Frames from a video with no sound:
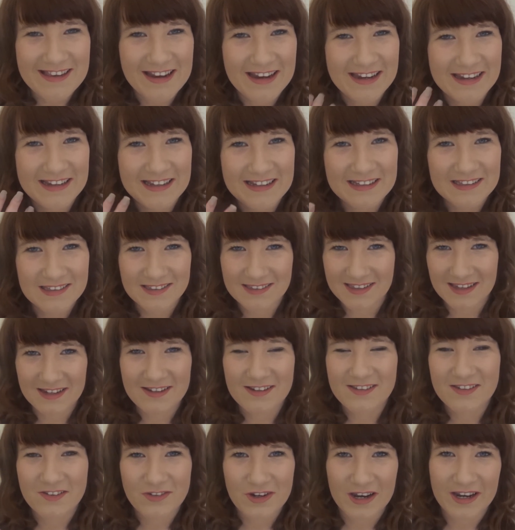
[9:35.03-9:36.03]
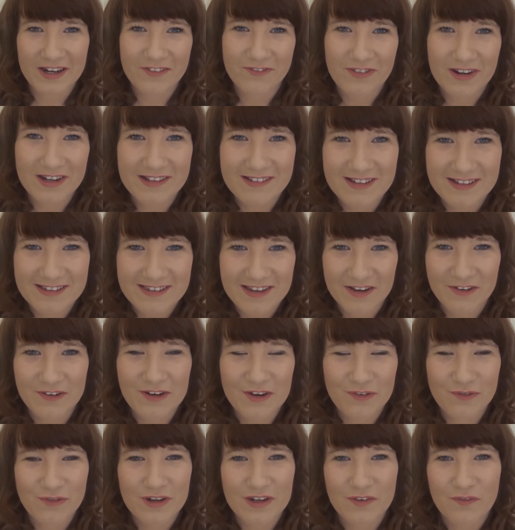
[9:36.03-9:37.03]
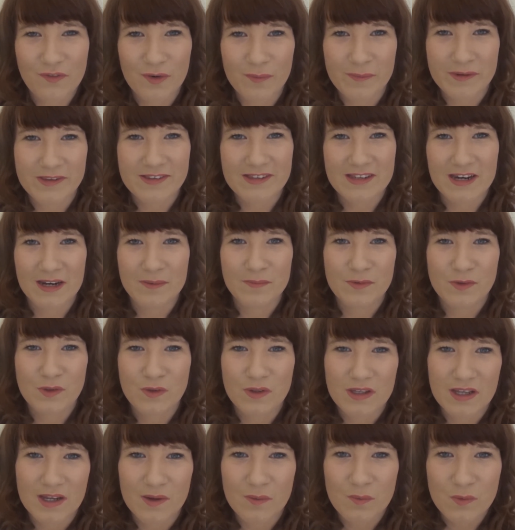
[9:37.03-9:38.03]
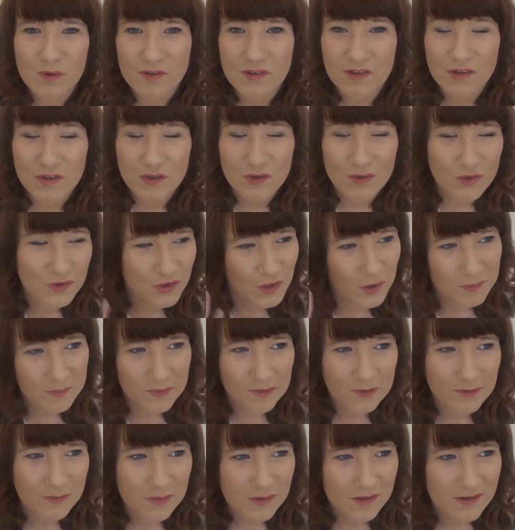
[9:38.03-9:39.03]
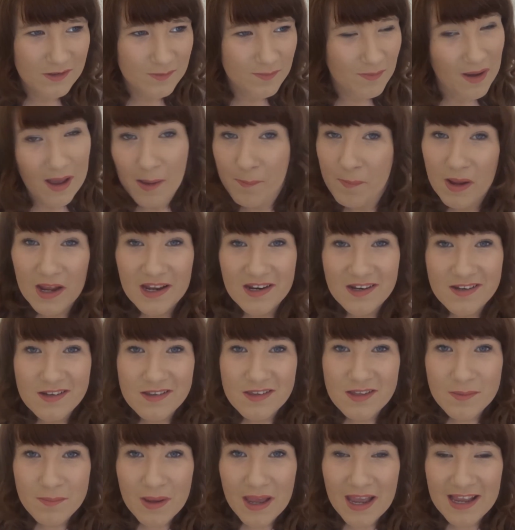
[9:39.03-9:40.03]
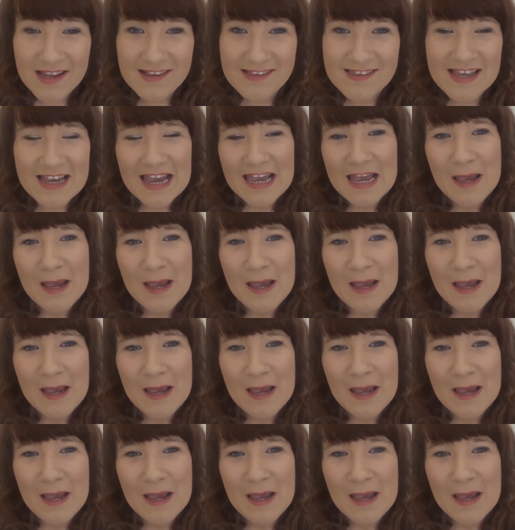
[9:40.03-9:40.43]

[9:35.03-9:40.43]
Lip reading: I did try and write it down and read from a script so that it wasn't too jumbled, because my mind is a mess.